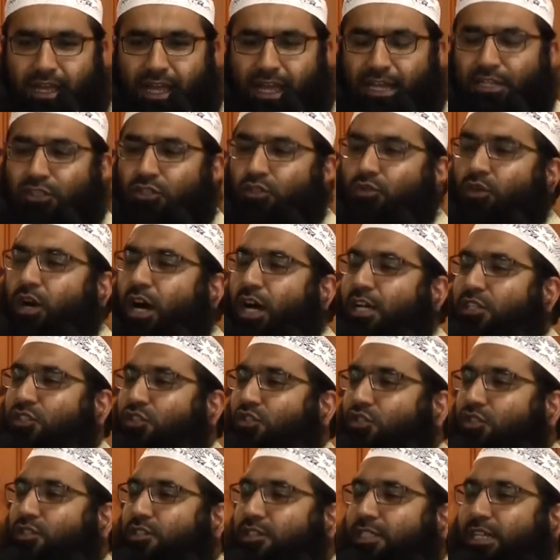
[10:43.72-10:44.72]
And you
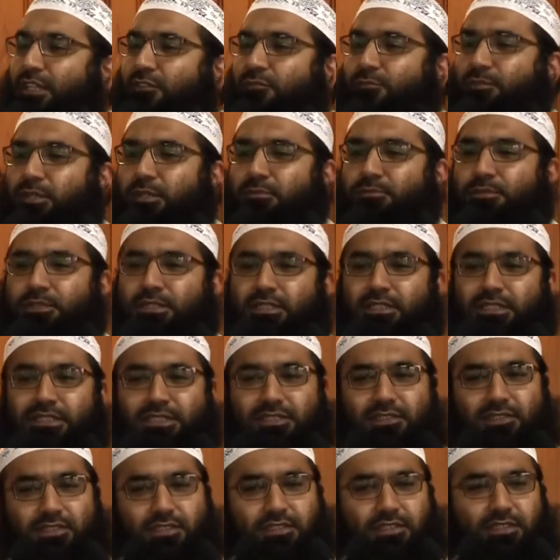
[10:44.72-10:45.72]
ask yourself, my brother
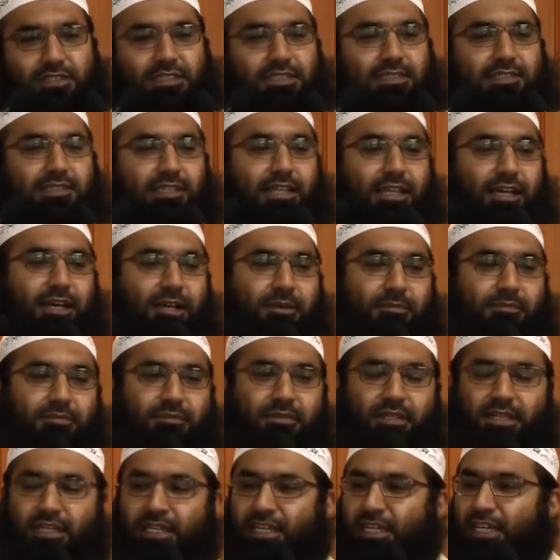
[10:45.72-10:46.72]
and sister in
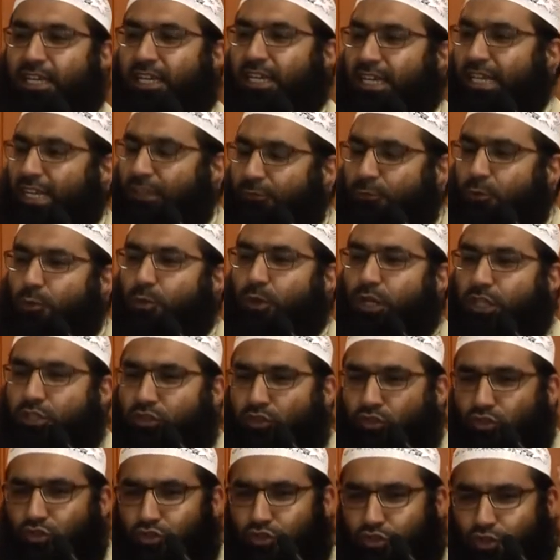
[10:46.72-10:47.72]
Islam, if you were
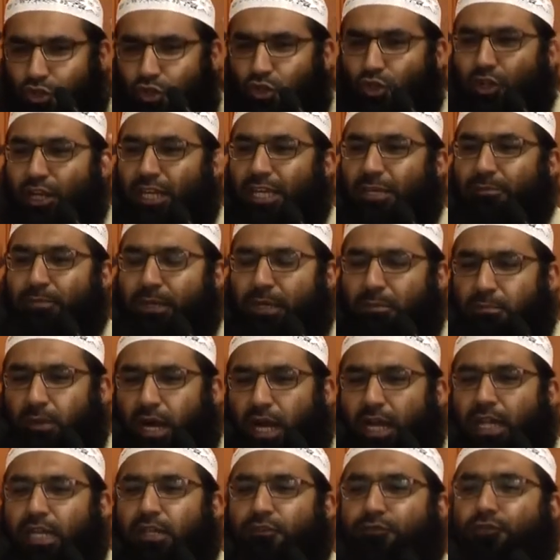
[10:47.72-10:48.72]
to truly be
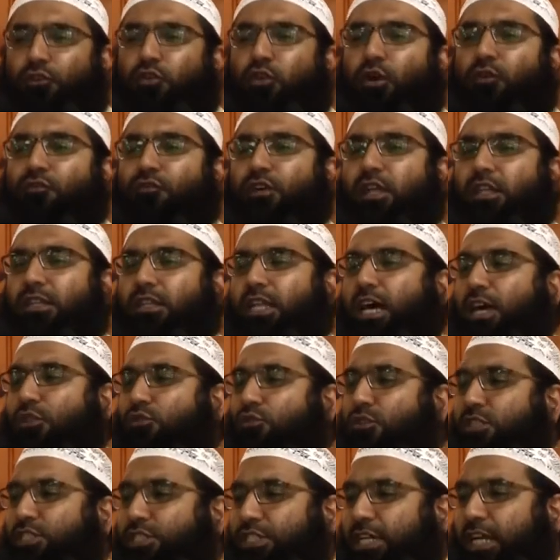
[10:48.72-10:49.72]
mindful of Allah,
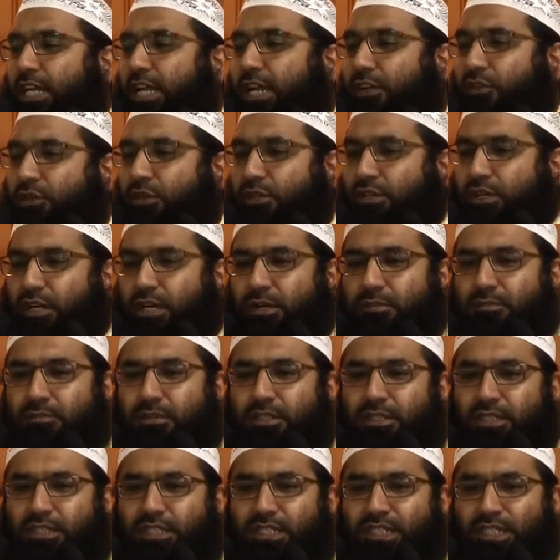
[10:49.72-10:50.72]
Dhul Jalal Ikram,
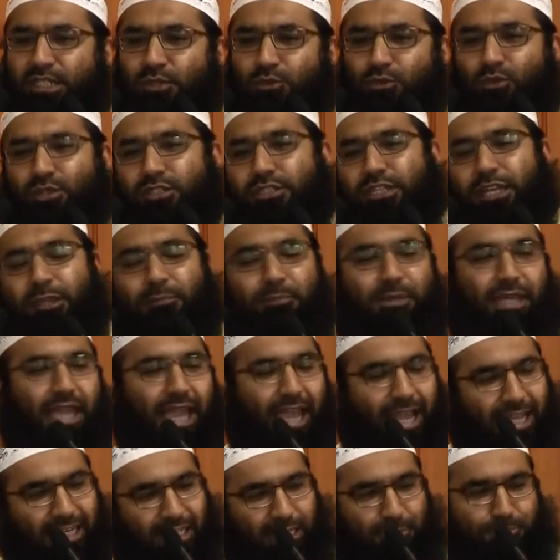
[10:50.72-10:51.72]
would there
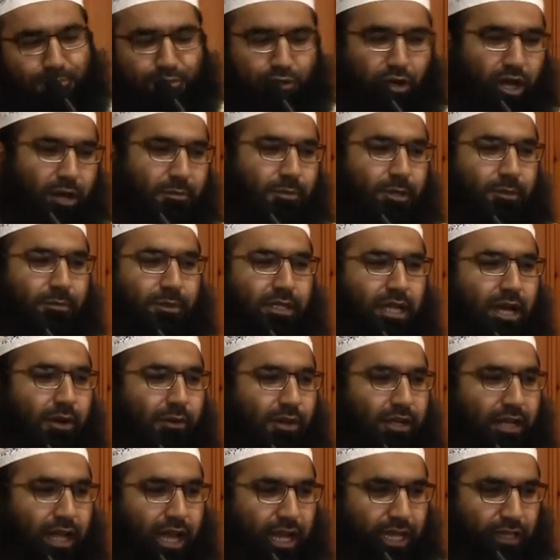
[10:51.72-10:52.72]
be any problem in
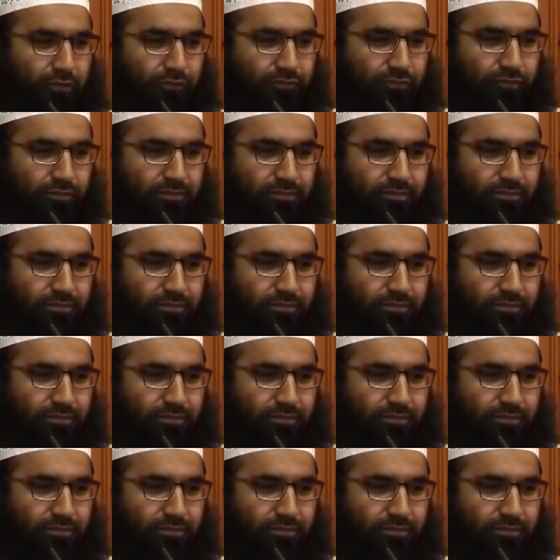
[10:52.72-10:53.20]
our life?